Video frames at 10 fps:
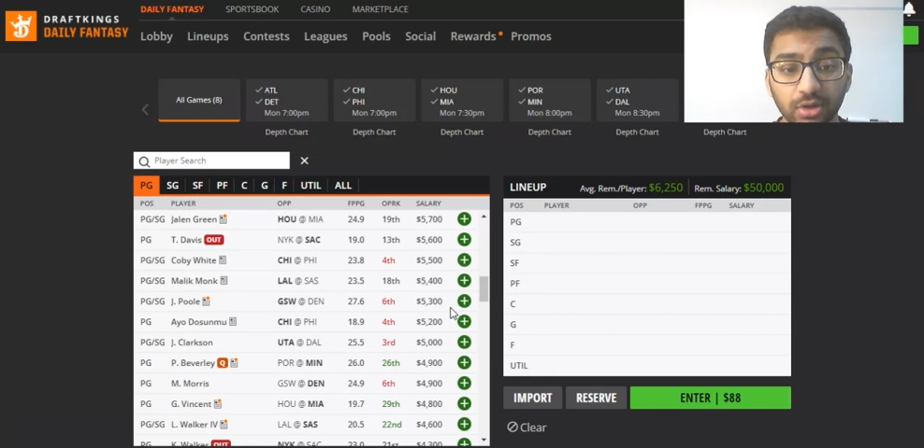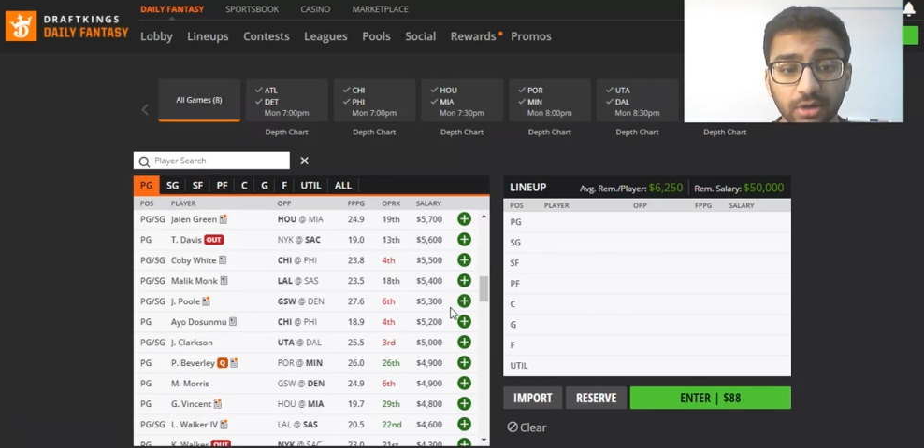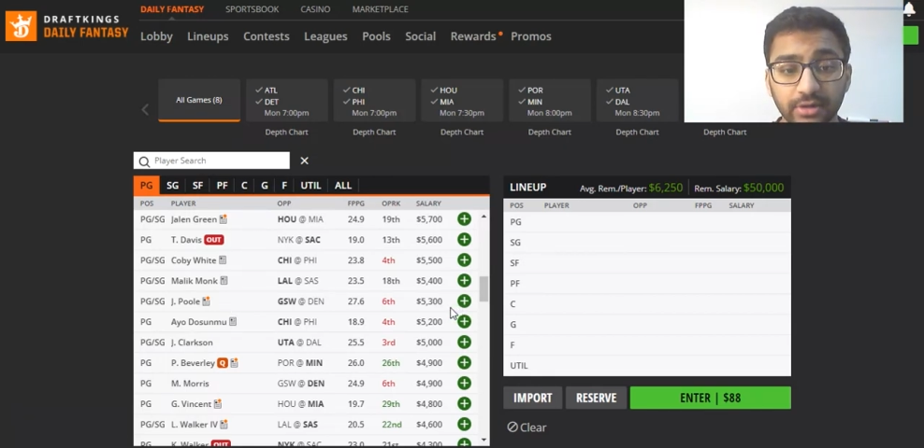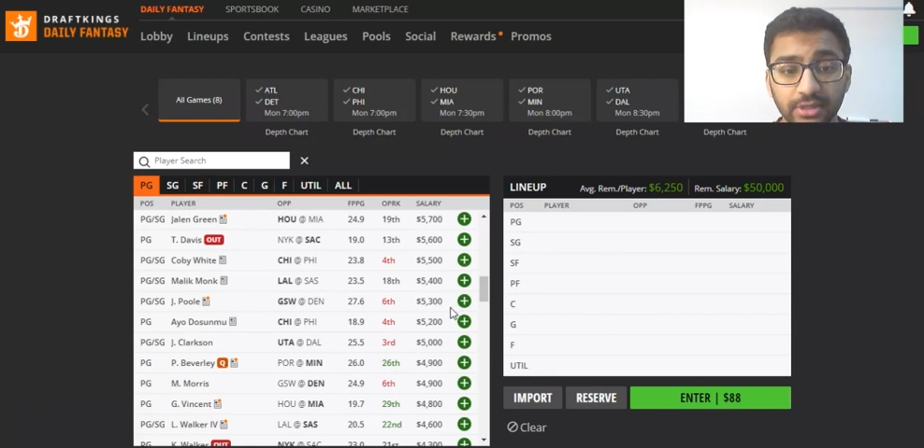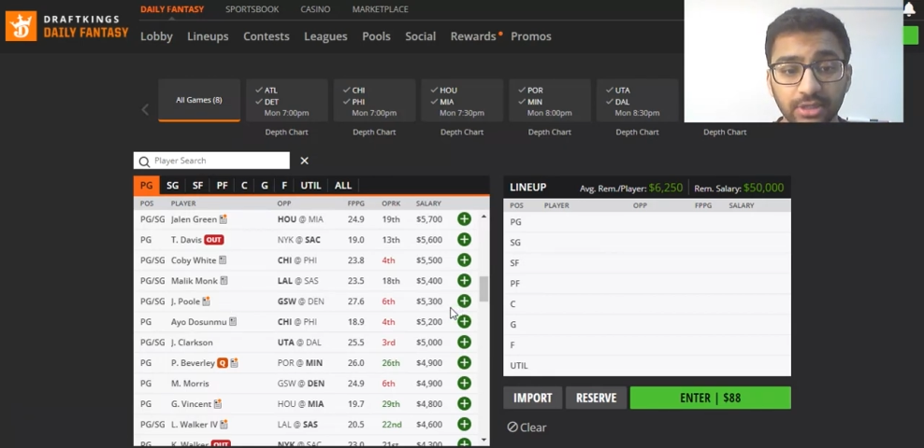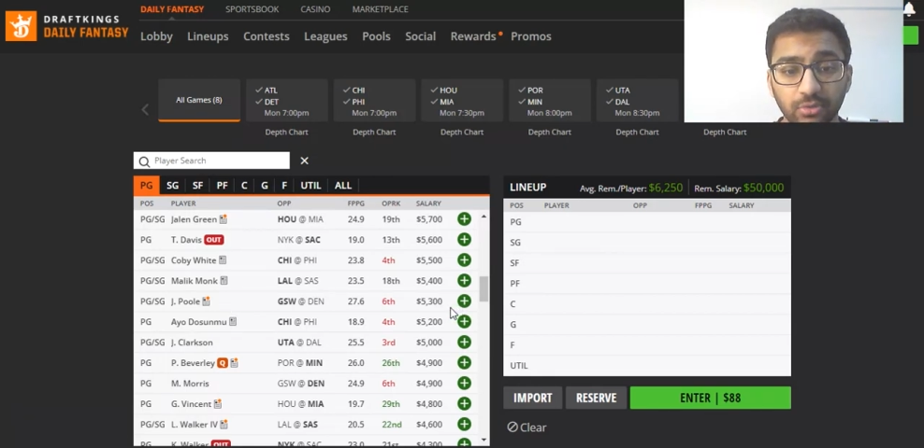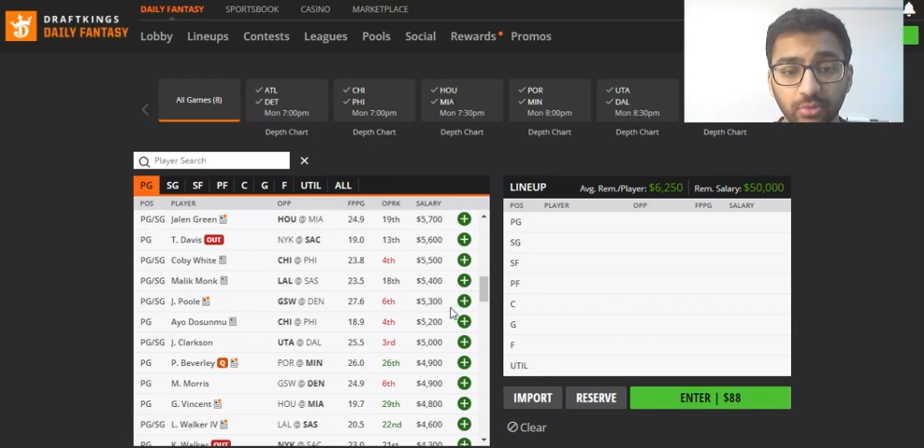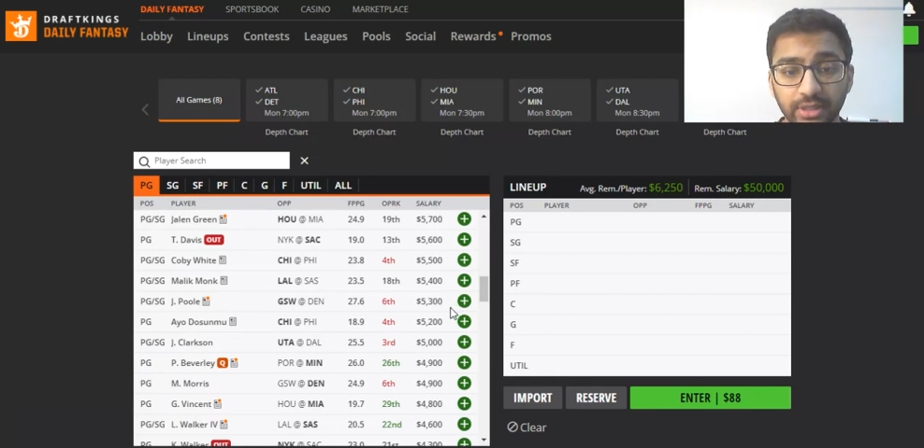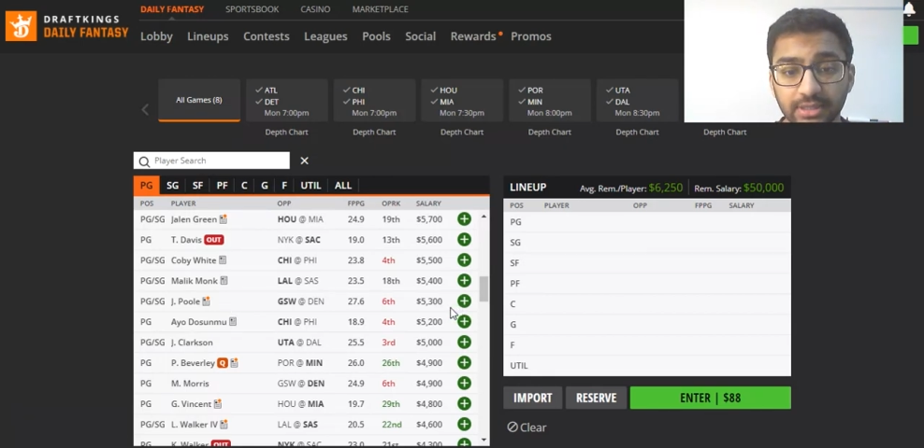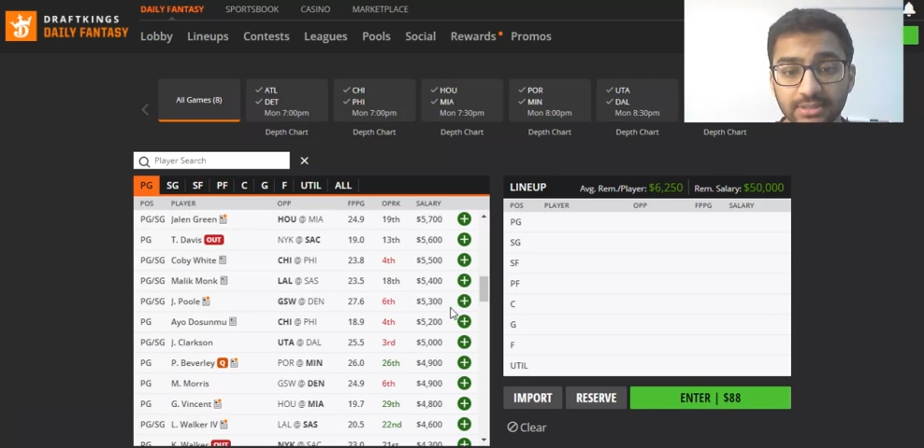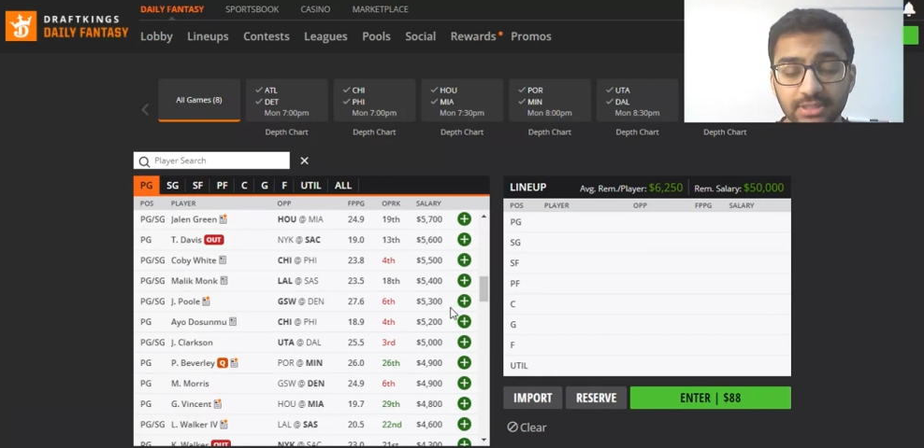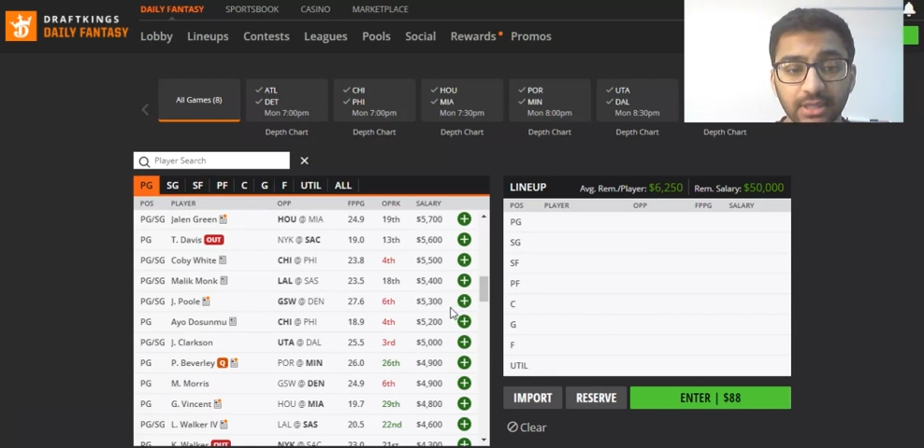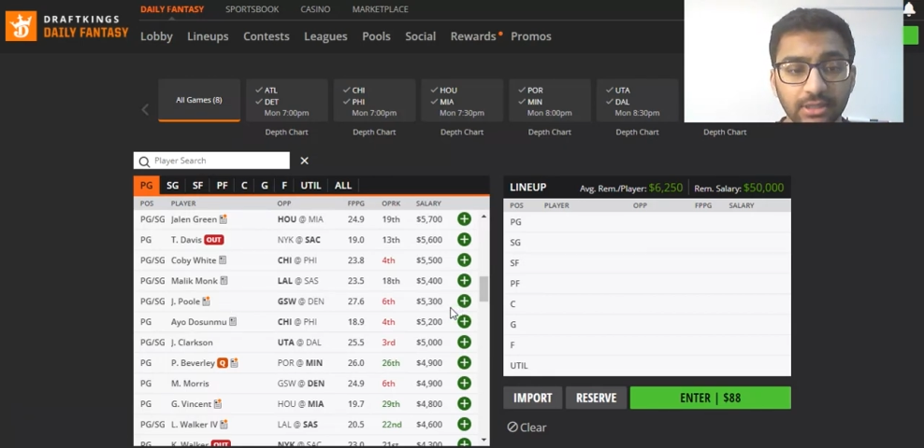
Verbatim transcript: Curry, no Wiggins,